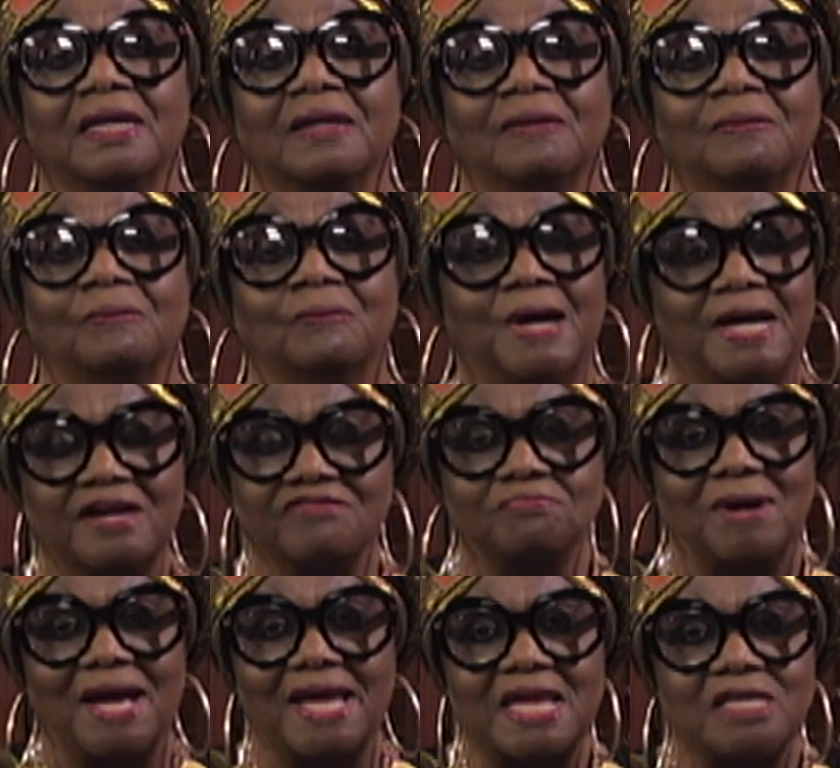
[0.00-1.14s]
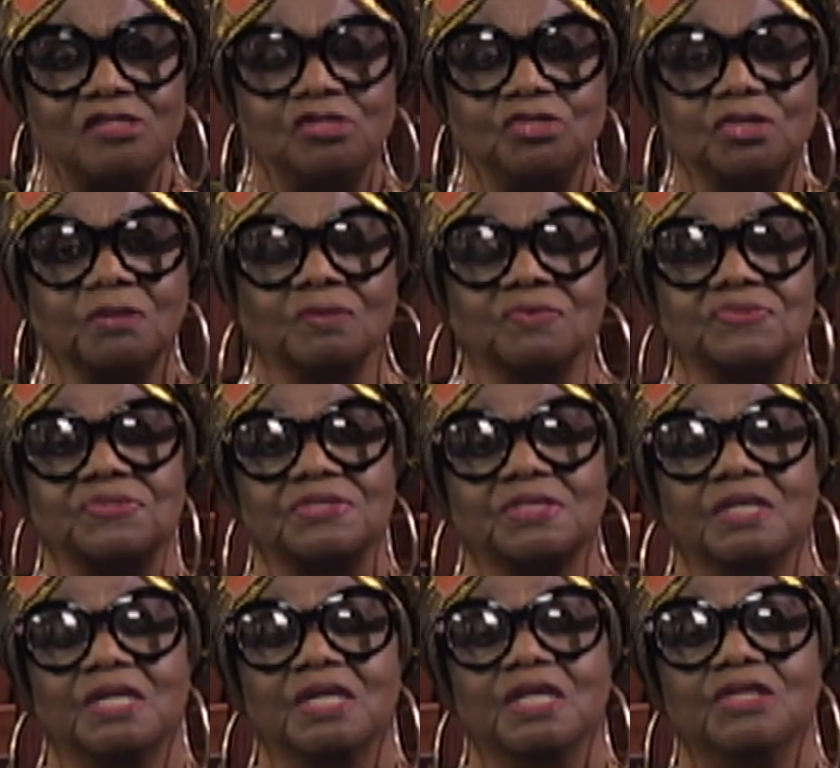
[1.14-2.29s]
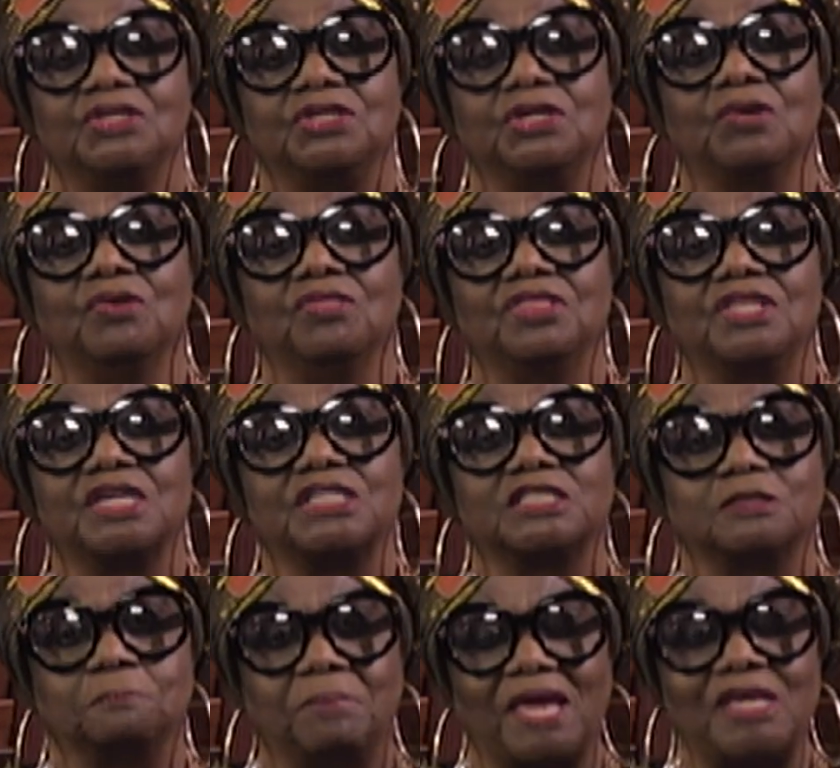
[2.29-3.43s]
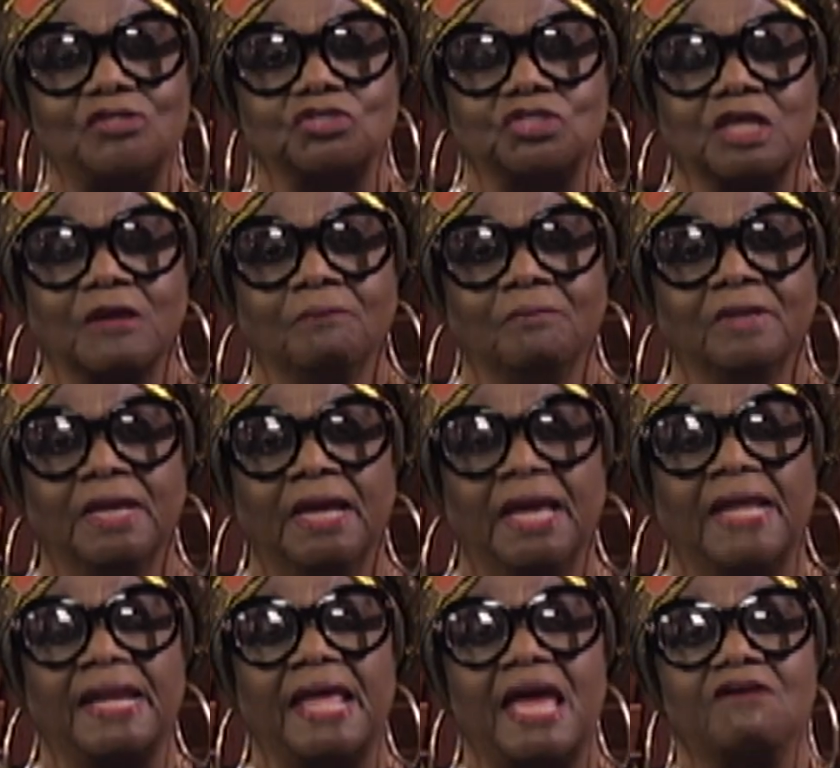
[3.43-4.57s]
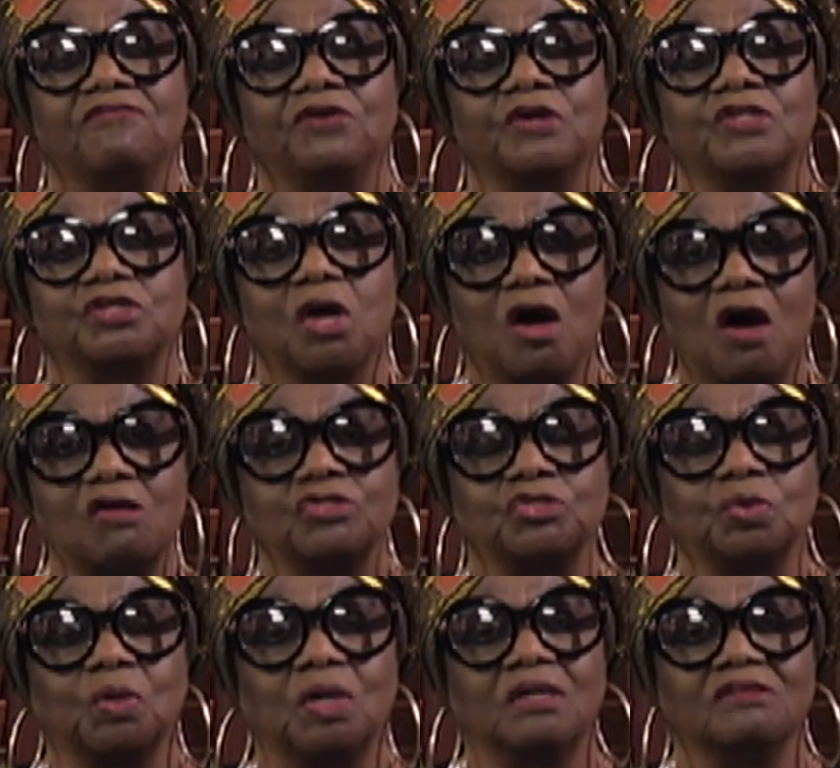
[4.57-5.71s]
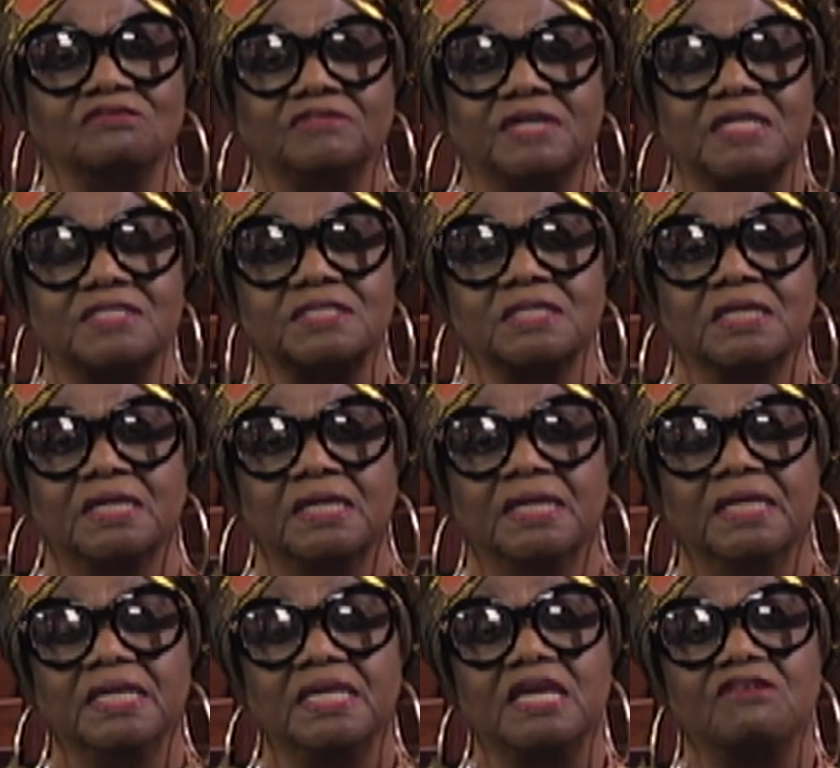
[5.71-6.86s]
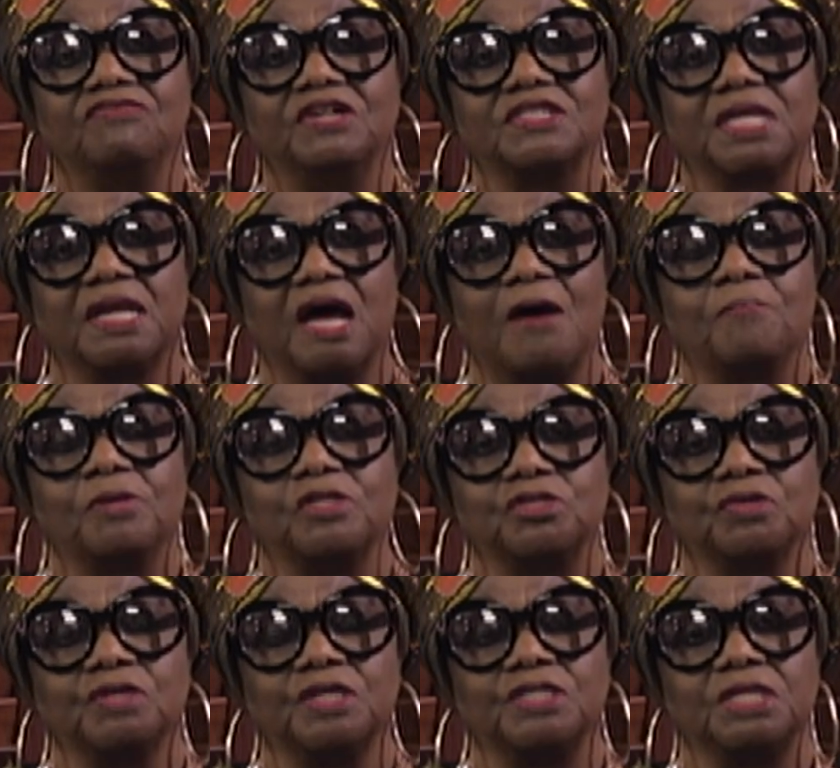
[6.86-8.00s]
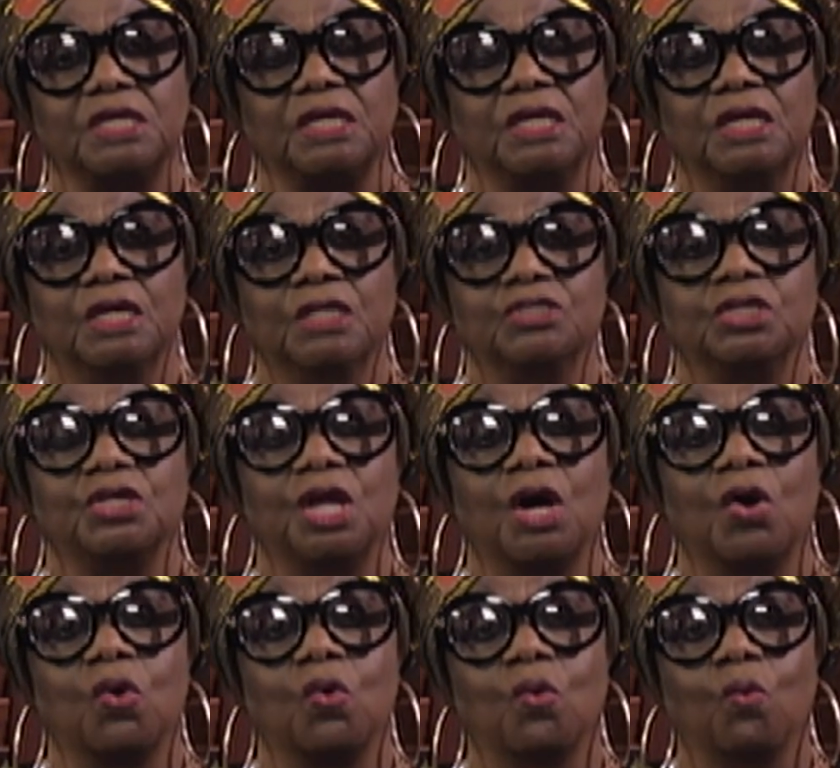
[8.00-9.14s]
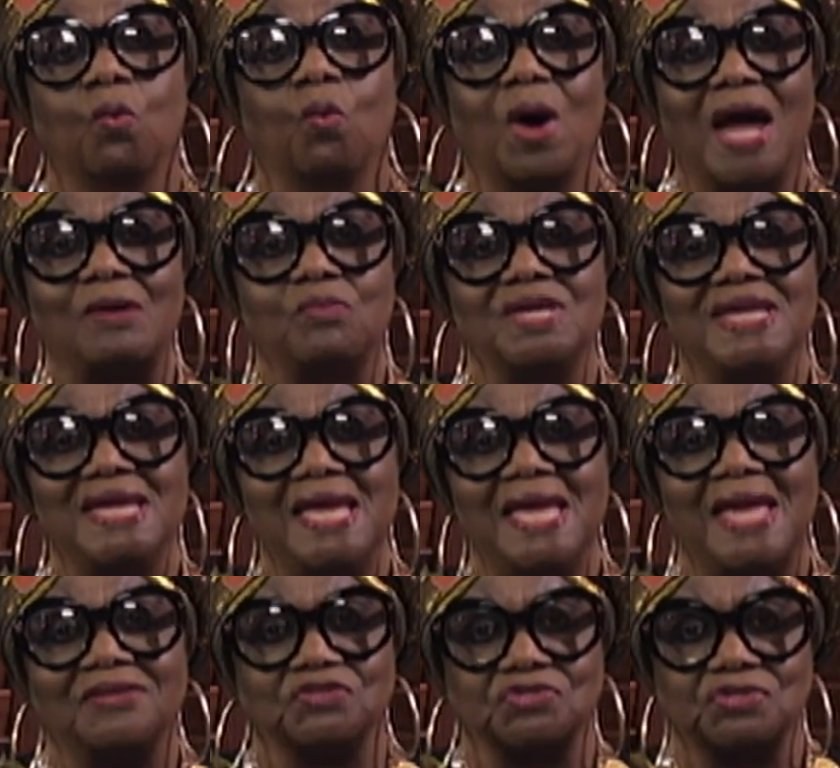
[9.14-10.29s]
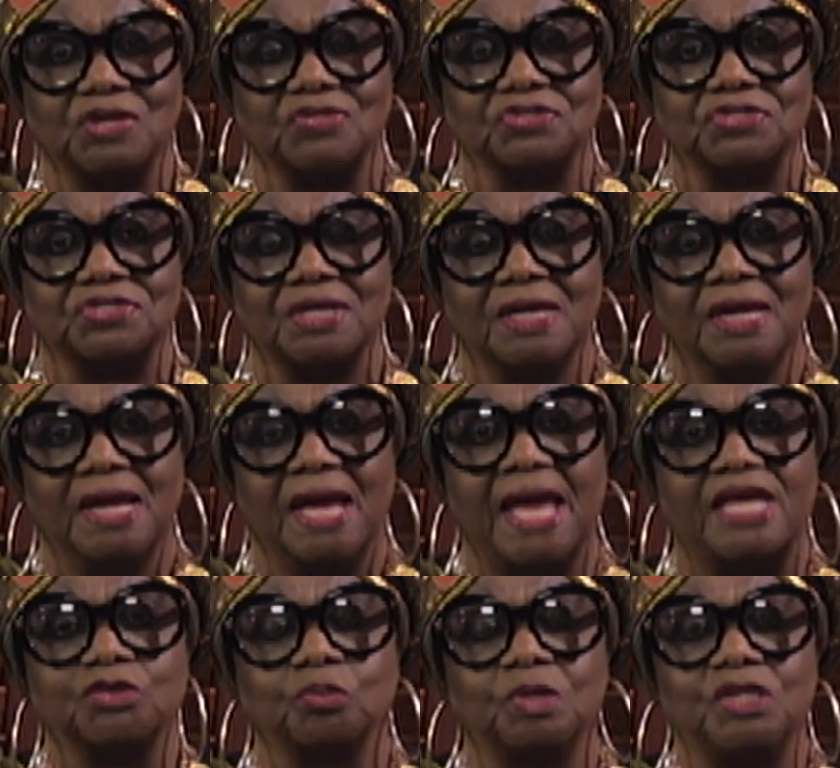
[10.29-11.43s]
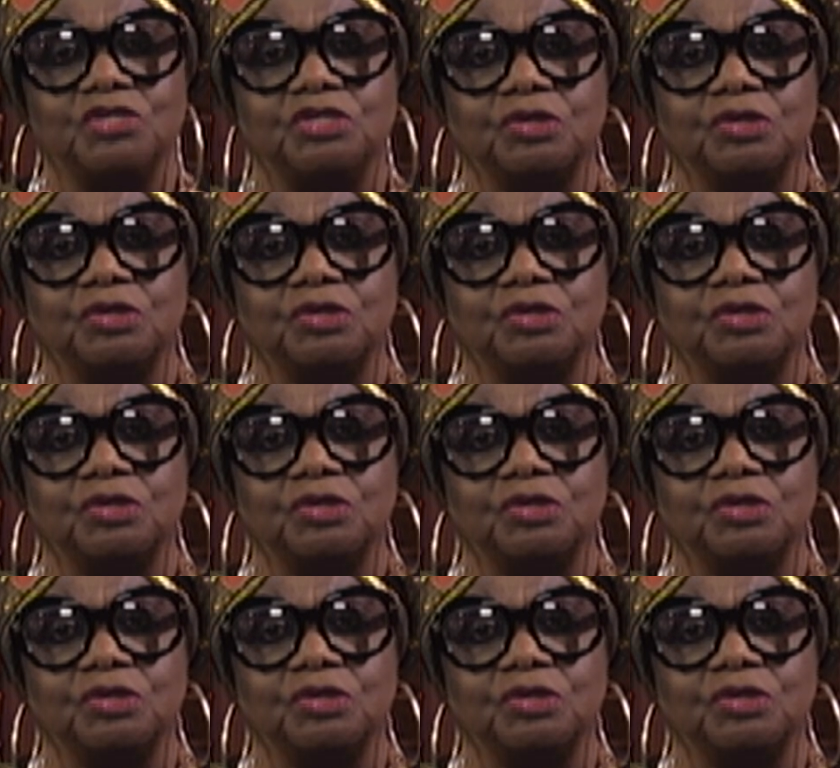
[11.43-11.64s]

one of my angels to this space and have her talk to all of us, give us an opportunity to know why we exist as we do.